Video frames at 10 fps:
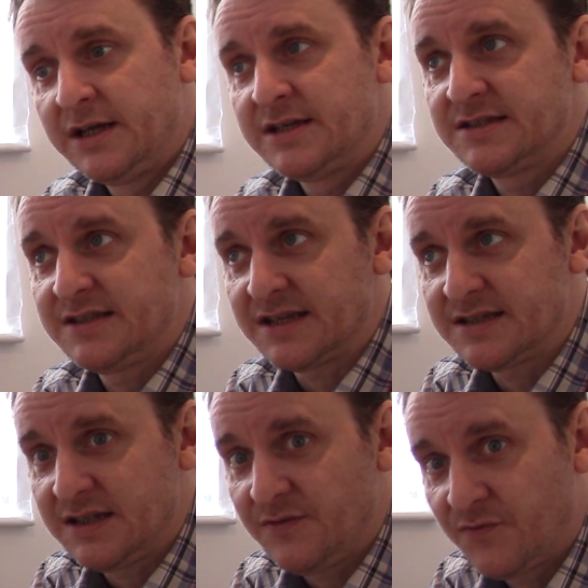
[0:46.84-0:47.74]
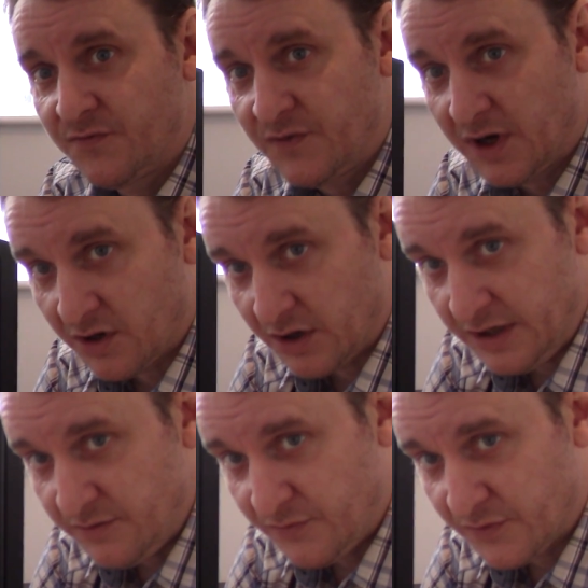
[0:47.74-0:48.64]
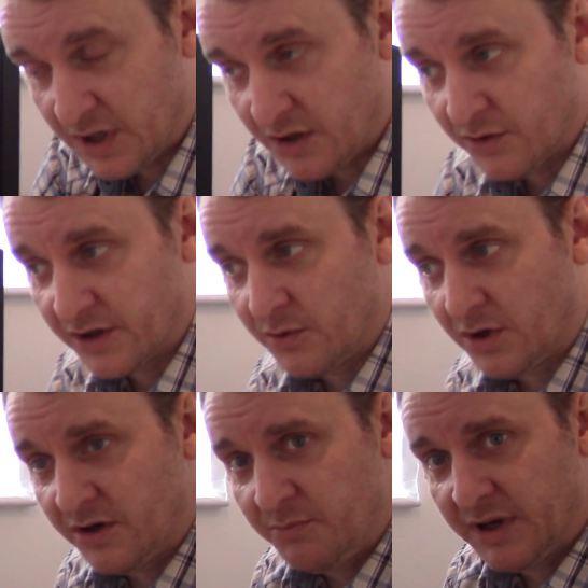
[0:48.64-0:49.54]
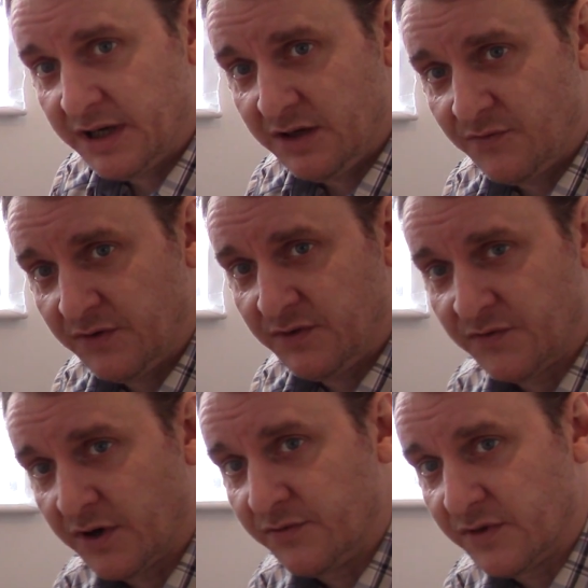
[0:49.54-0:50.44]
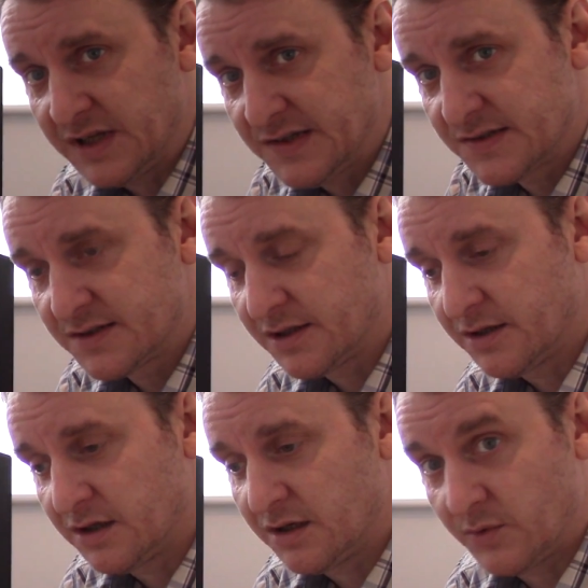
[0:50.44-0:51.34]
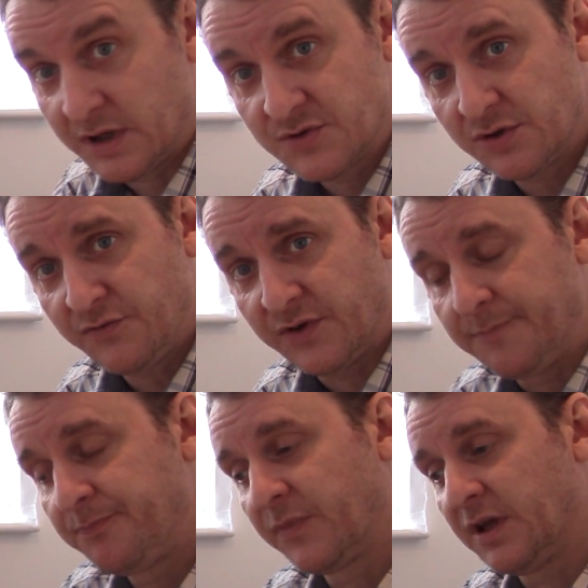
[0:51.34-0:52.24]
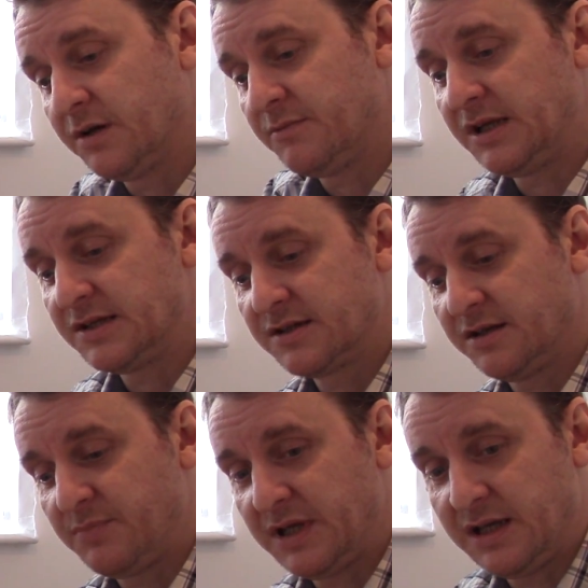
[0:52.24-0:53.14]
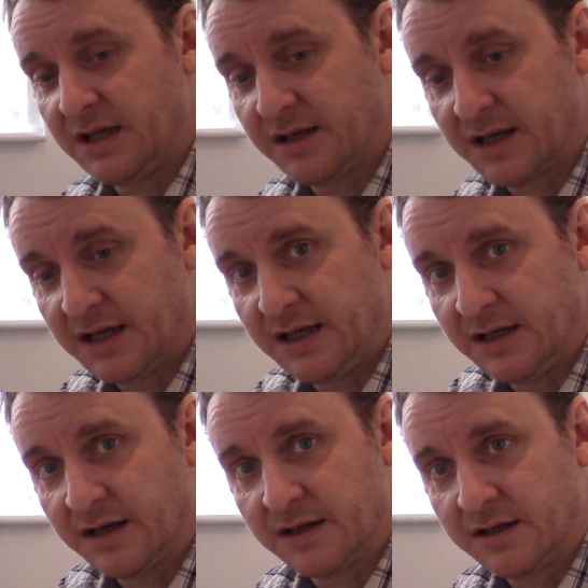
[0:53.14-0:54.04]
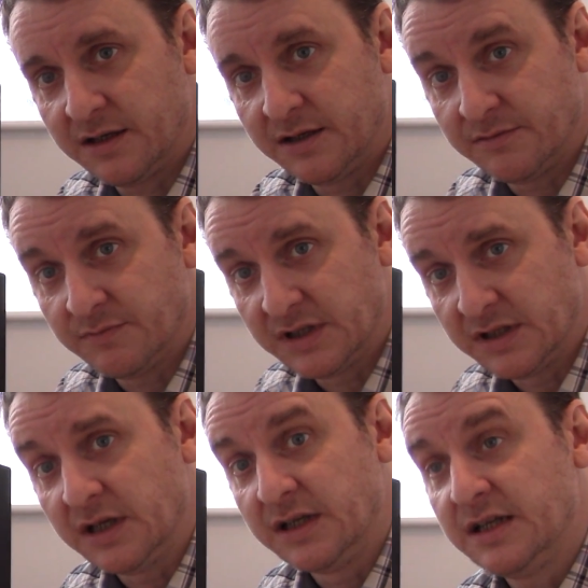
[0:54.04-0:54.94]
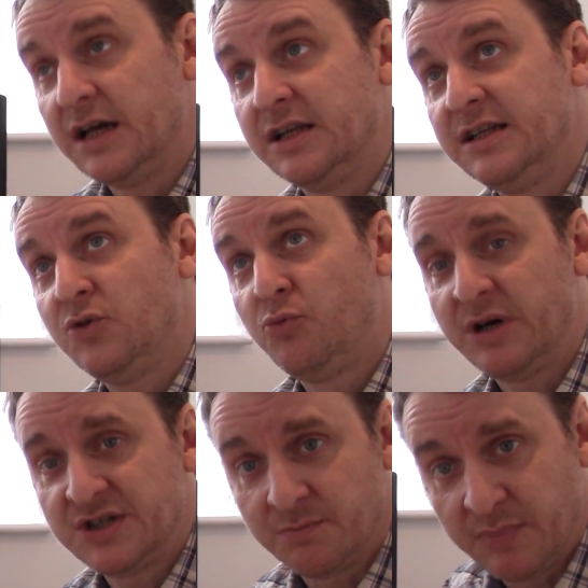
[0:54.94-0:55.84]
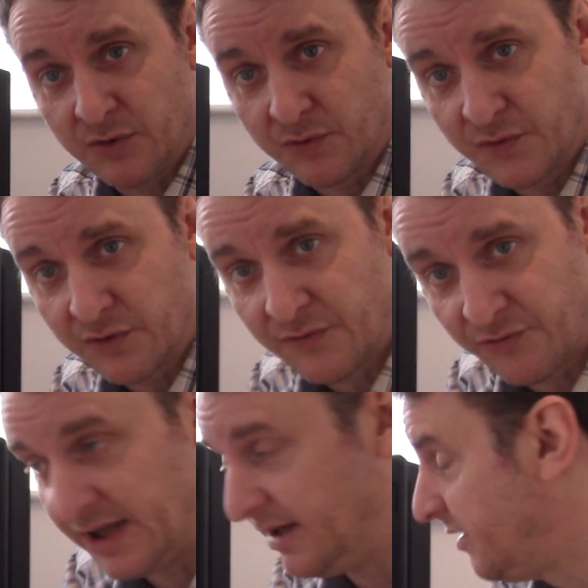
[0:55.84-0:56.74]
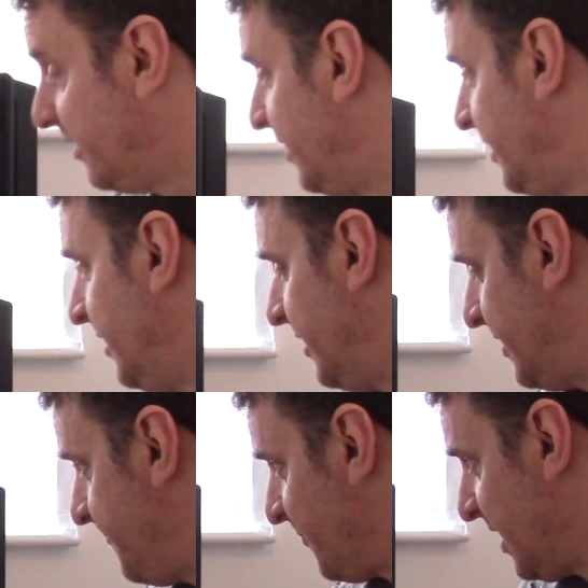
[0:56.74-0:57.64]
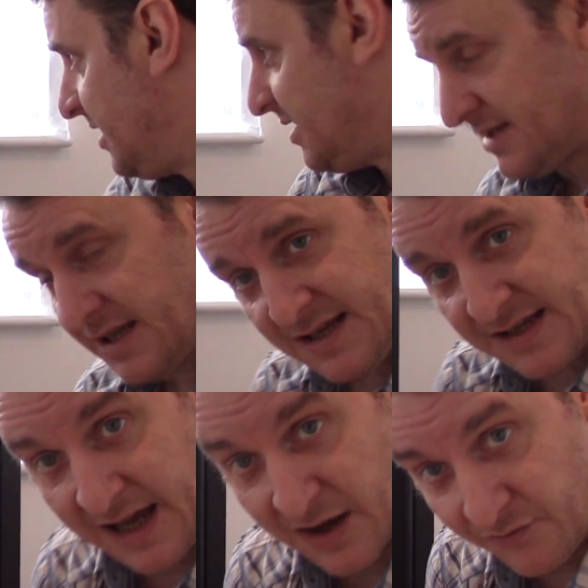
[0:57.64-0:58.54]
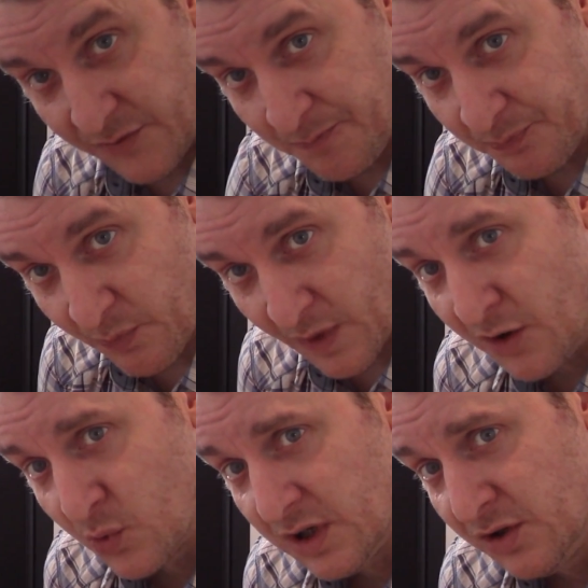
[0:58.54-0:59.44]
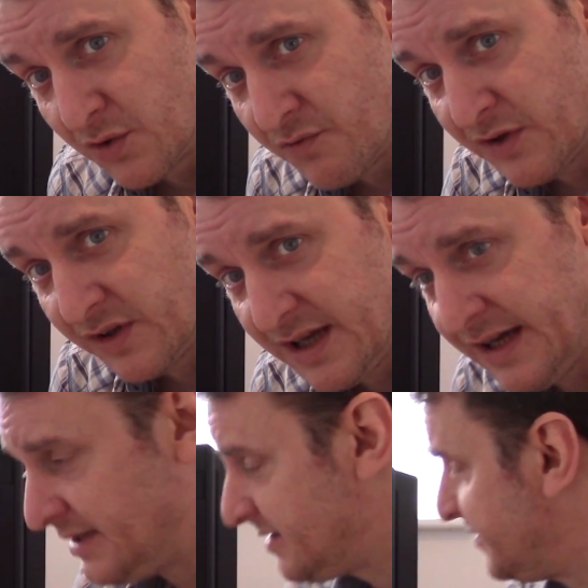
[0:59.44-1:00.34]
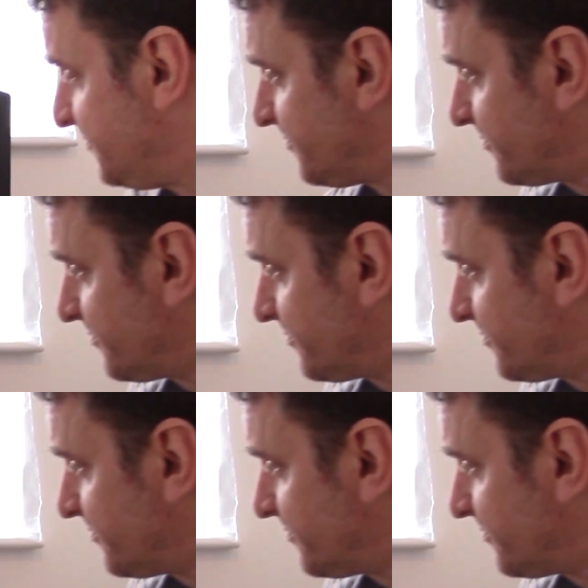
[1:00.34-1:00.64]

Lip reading: 65, although I paid 55 for this when it was on offer. And it's going to be in a little budget build for a friend. So let's have a quick look around the case.